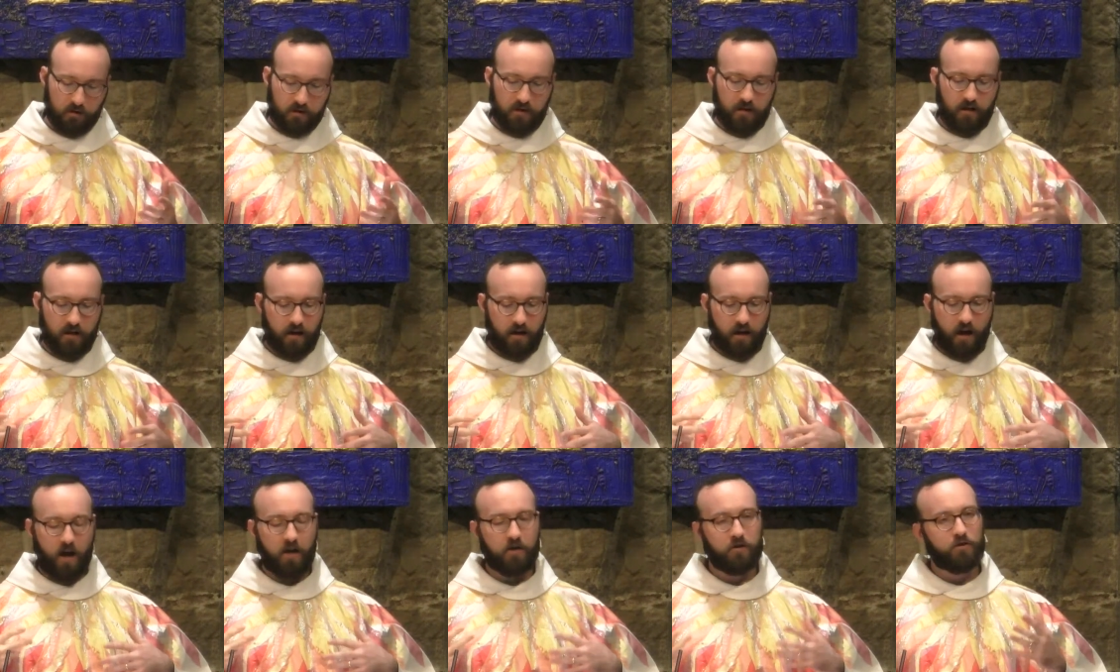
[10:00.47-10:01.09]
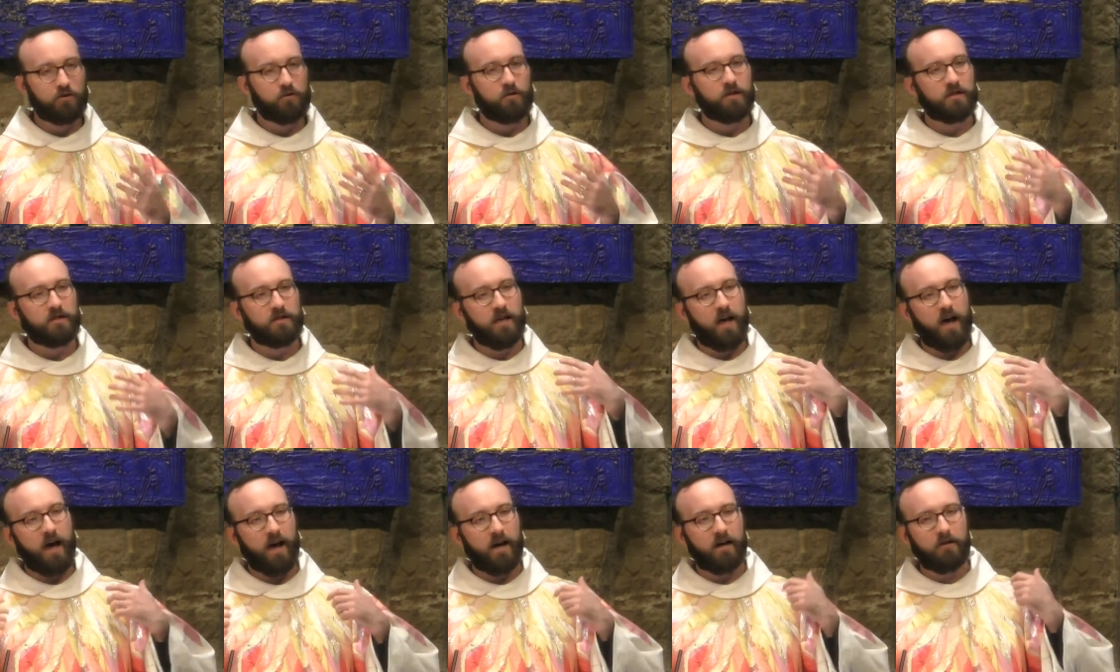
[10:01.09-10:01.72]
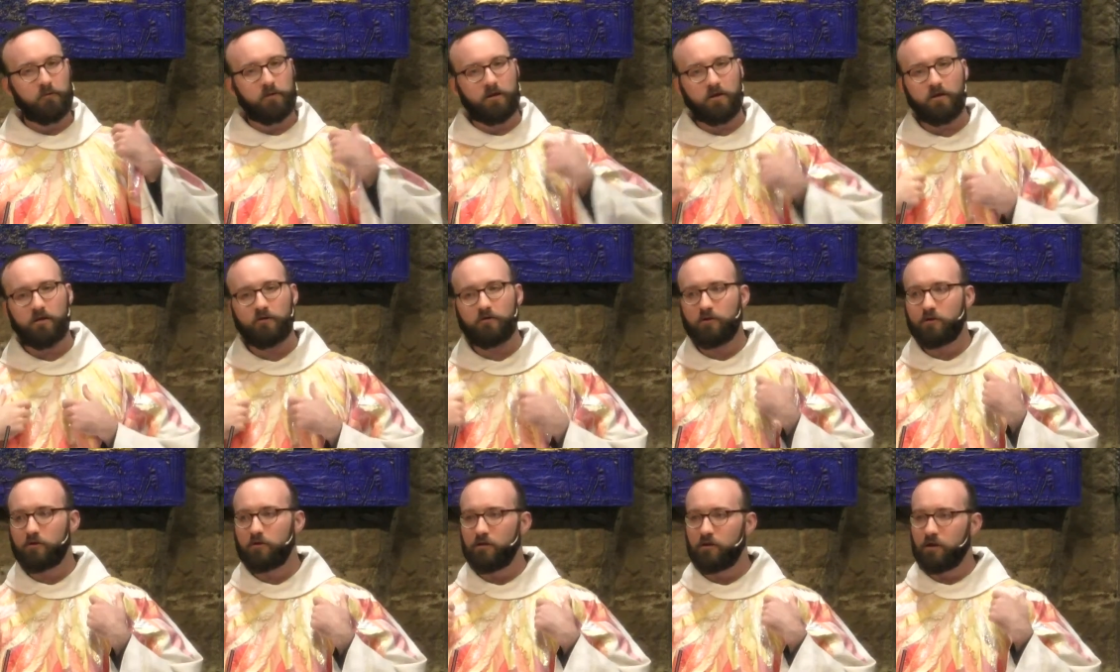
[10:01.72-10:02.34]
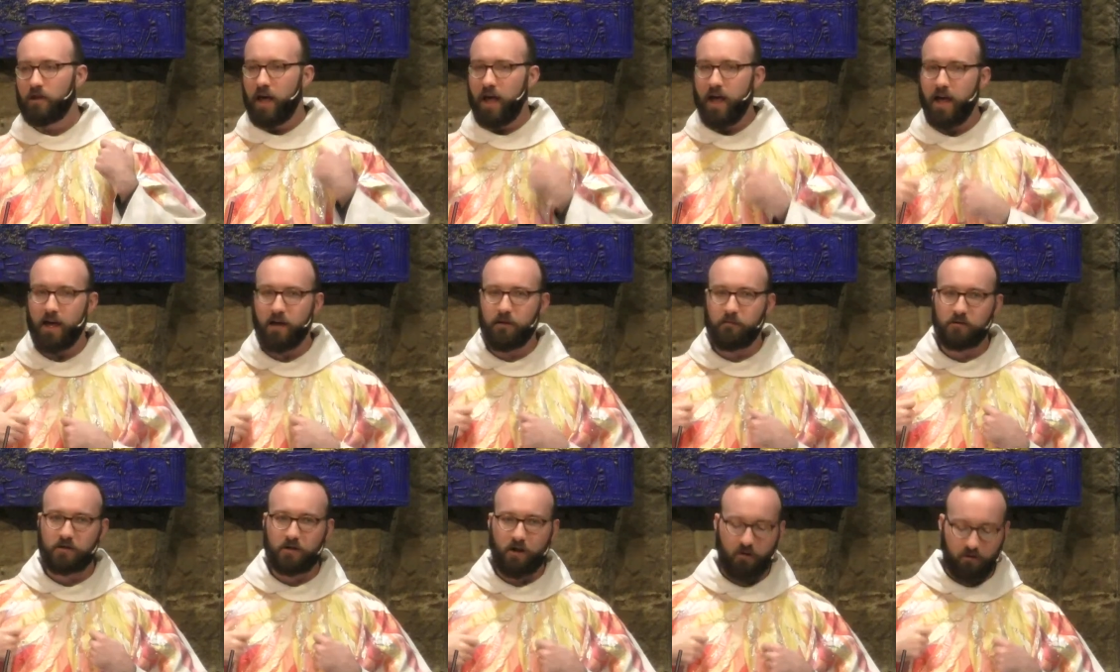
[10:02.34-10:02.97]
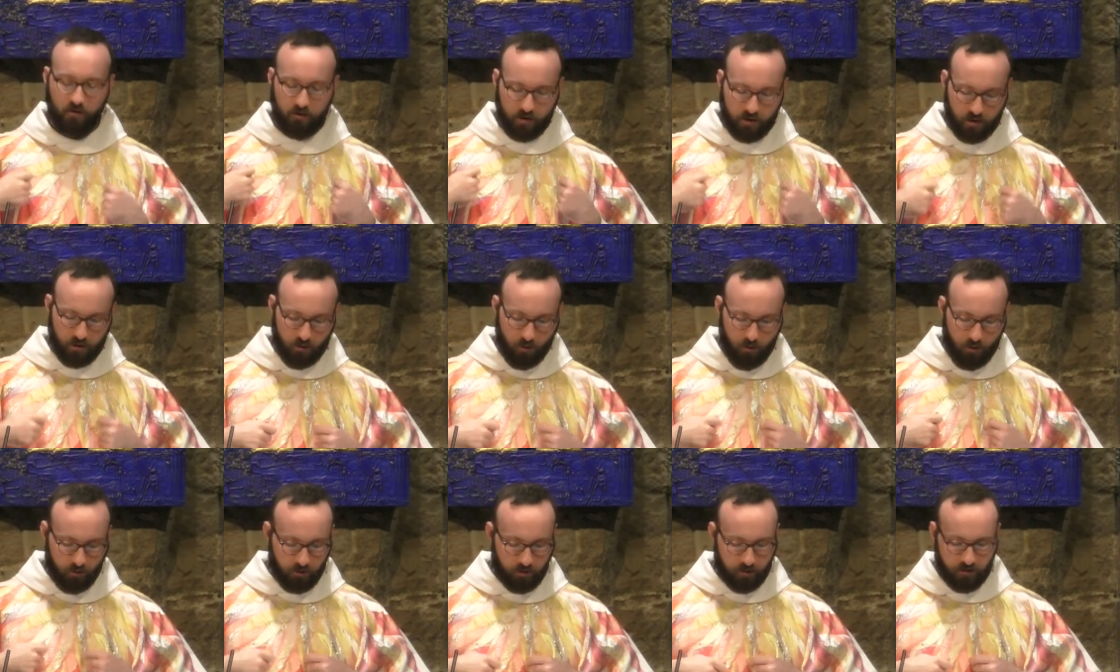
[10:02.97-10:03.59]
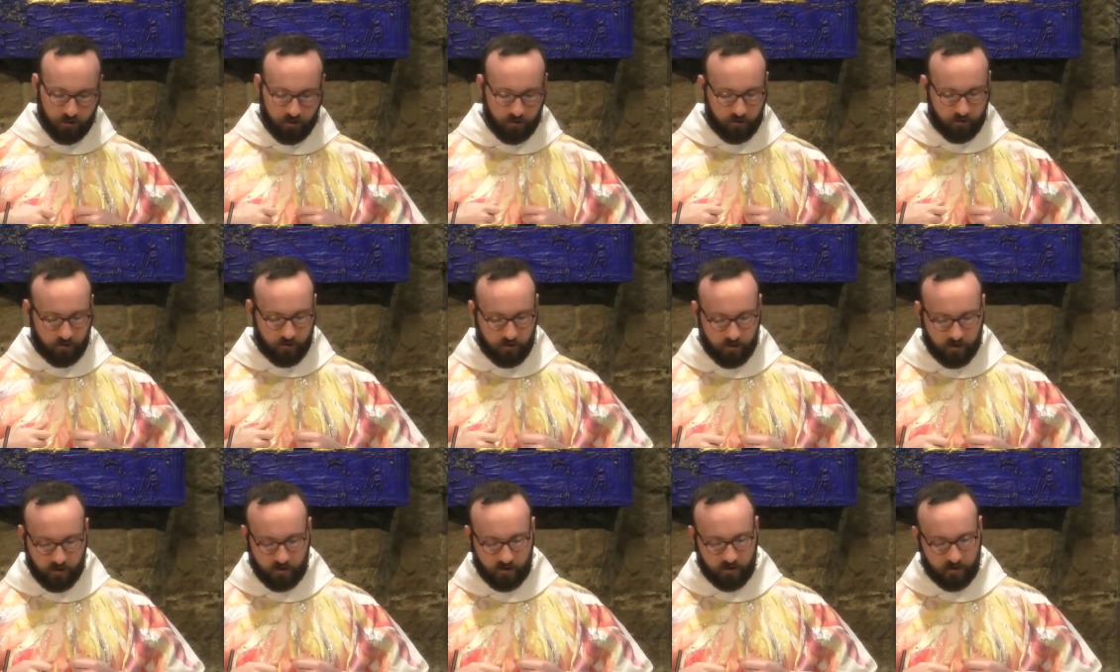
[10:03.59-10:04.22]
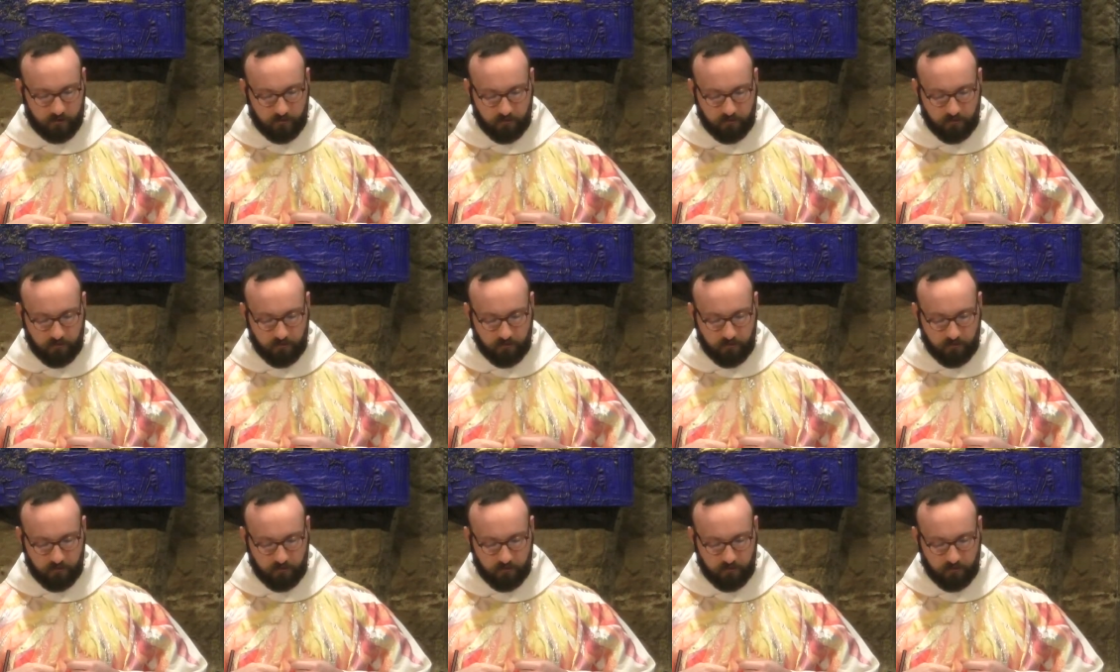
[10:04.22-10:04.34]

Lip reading: in the countryside with their little lambs on their shoulders.